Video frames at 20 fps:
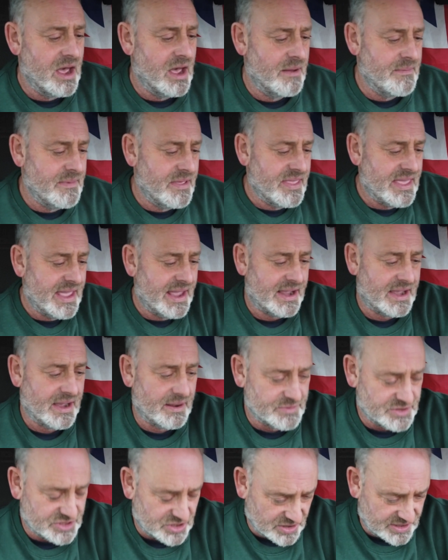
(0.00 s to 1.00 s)
That
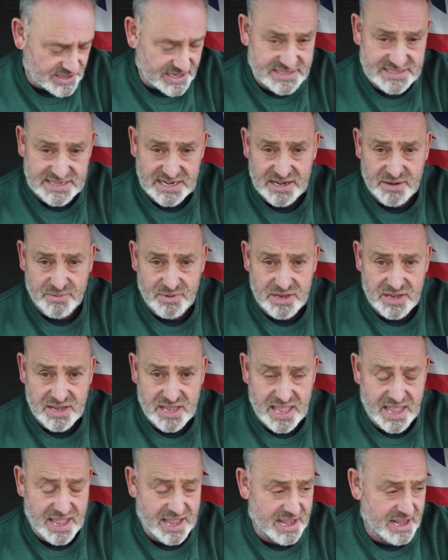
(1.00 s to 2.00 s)
comes on to tell you when
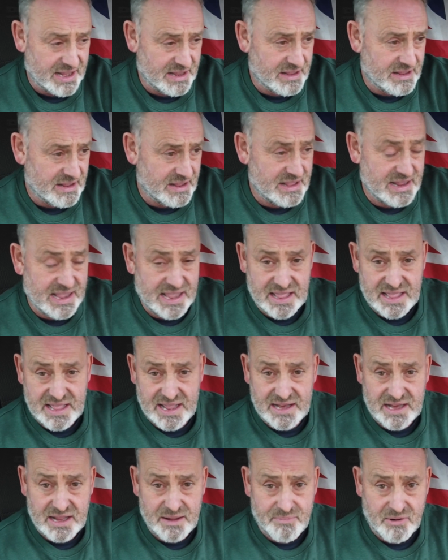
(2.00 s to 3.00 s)
you get in near
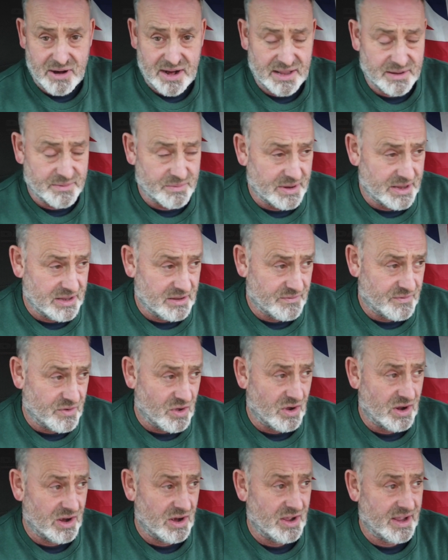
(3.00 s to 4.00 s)
the end of your brake. When you've
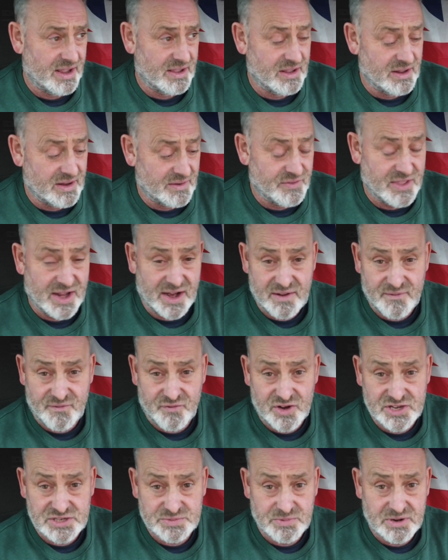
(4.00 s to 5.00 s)
got, like, you know, if done
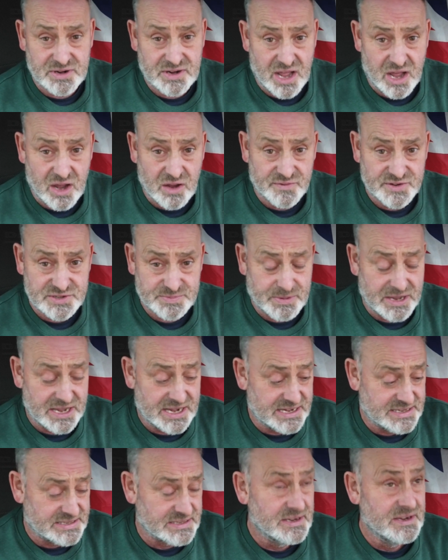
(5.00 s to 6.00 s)
infringement,
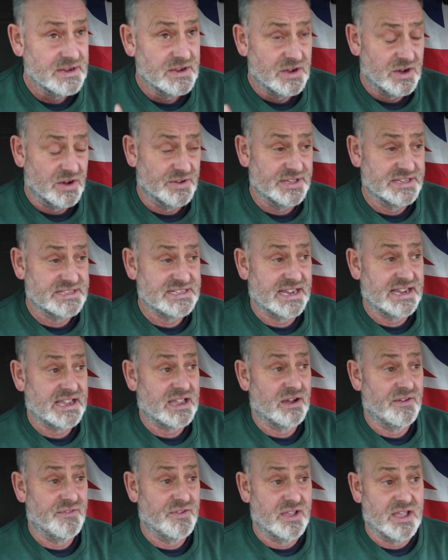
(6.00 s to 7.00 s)
overspeed on the
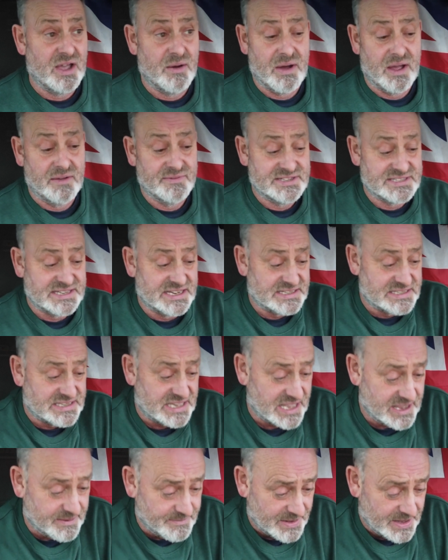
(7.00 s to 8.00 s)
tacho if you go over
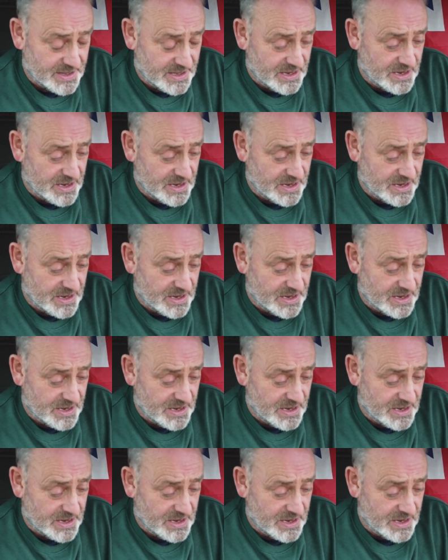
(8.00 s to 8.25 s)
60,